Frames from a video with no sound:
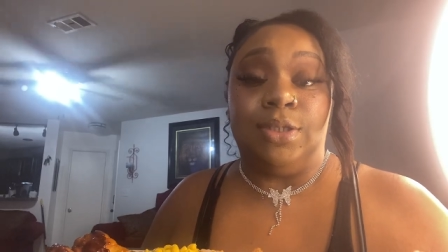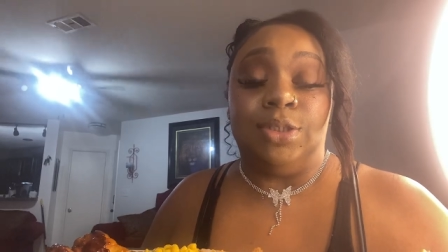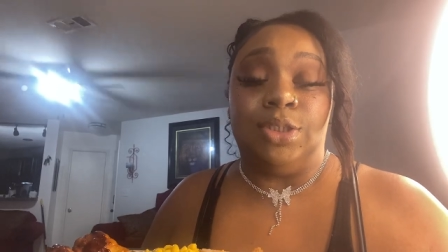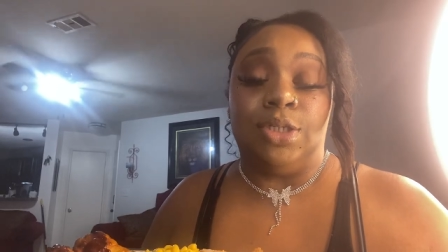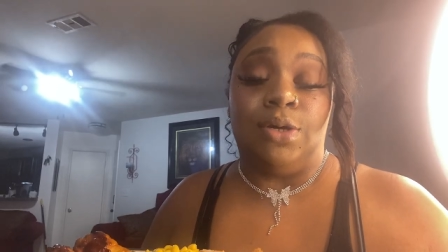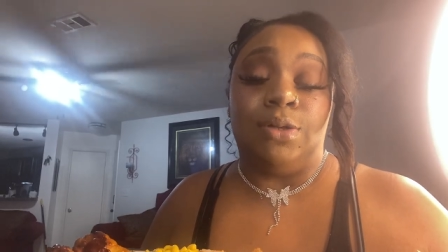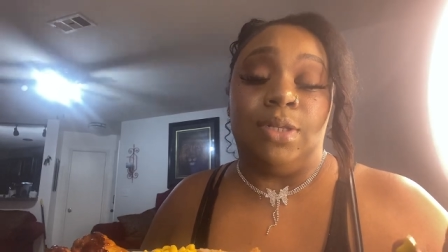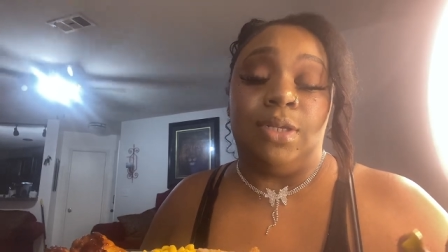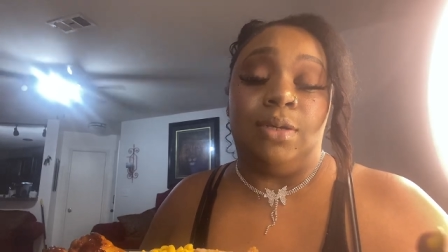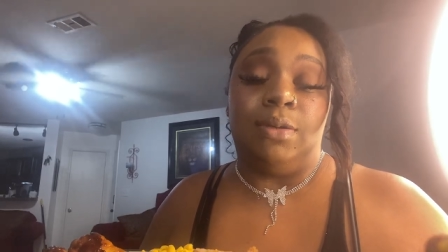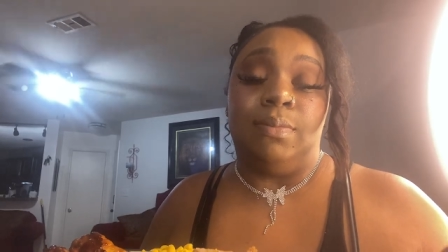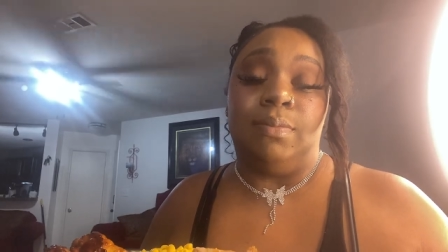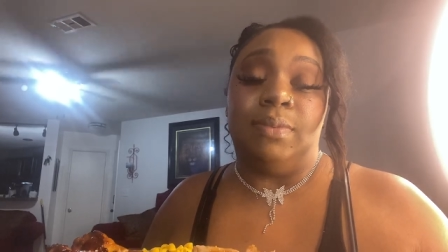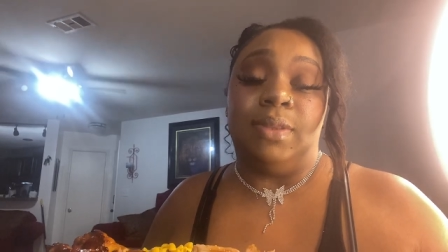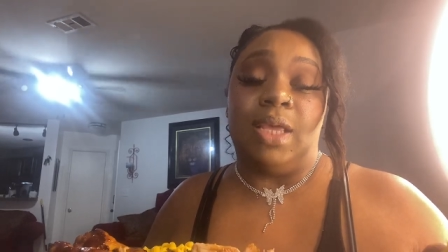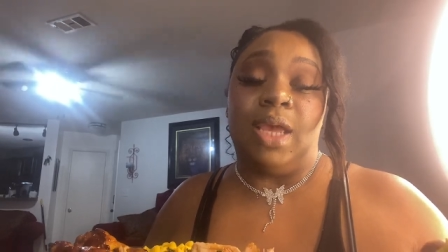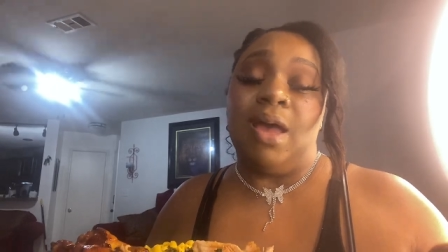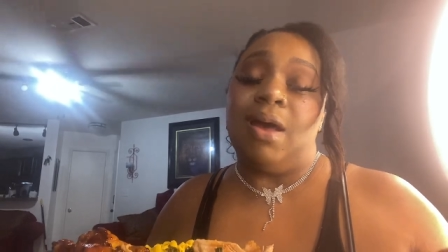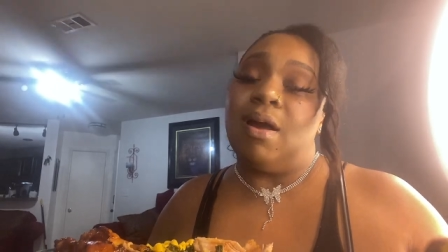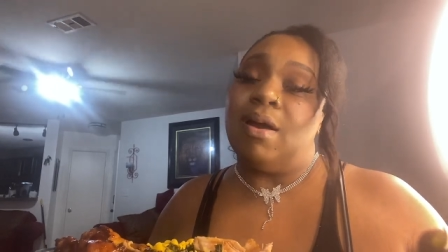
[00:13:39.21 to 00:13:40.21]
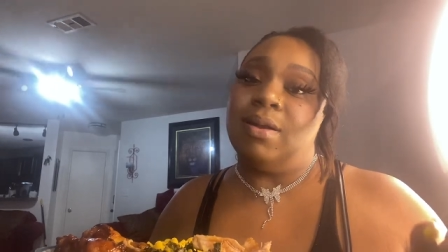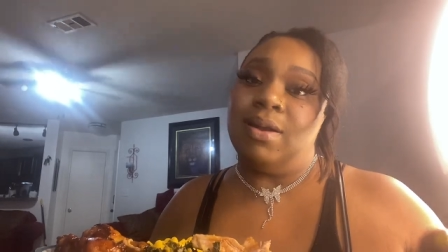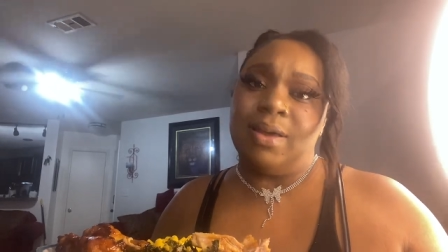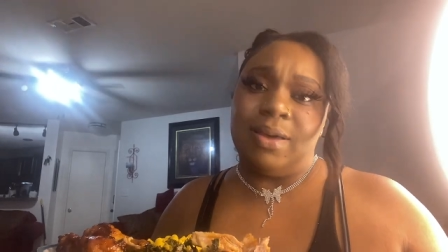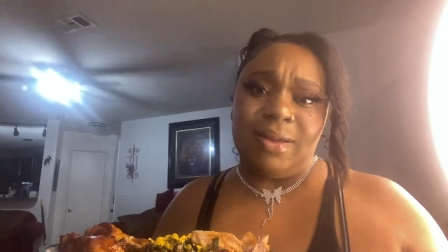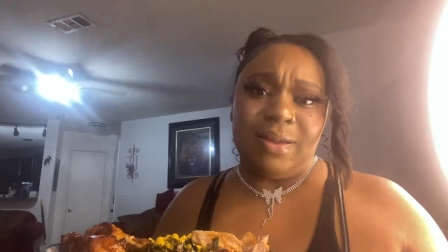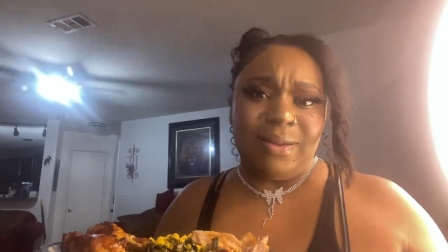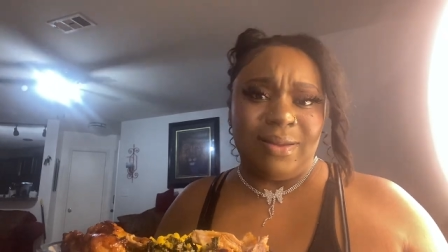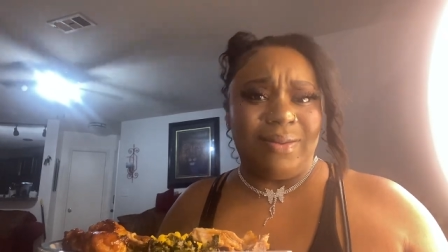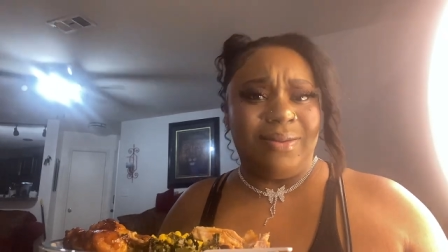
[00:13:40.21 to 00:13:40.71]
Show them they are
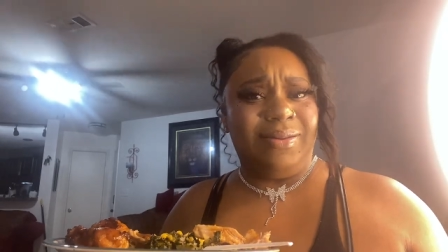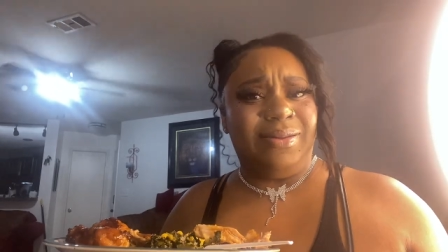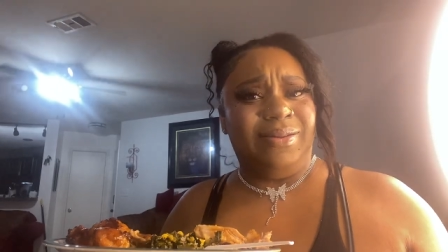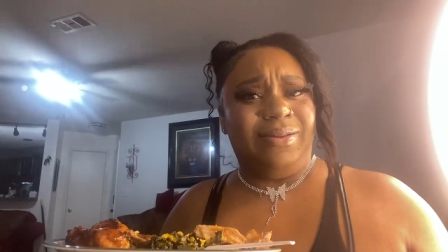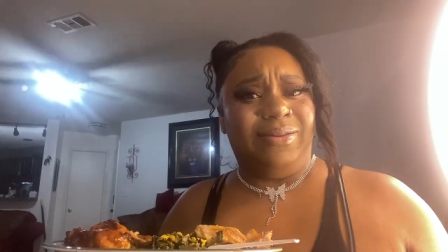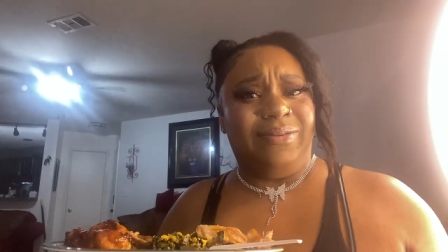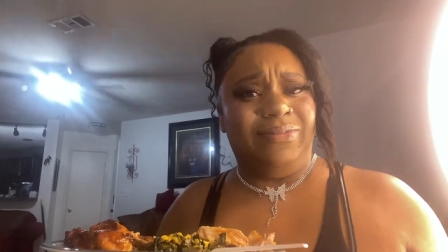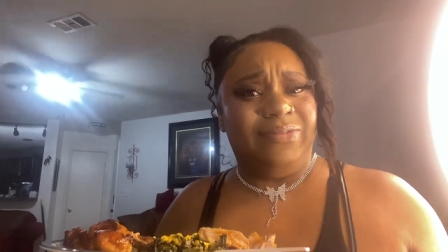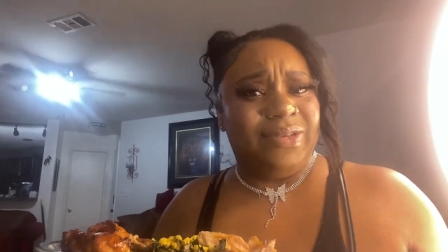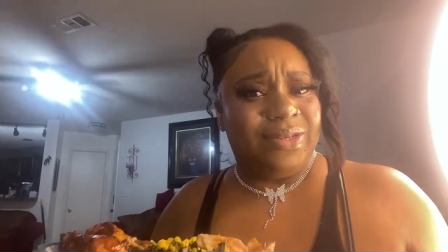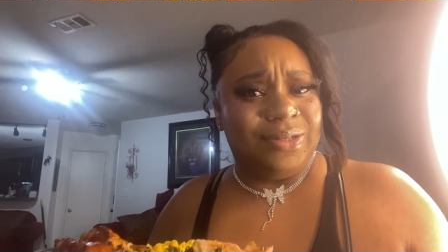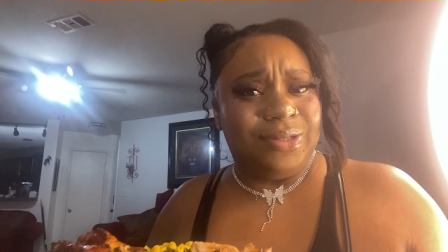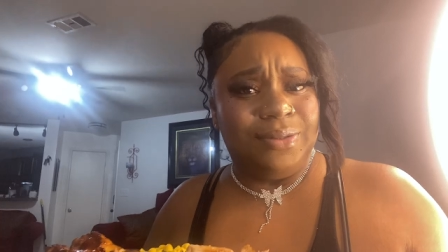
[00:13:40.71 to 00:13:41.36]
loved.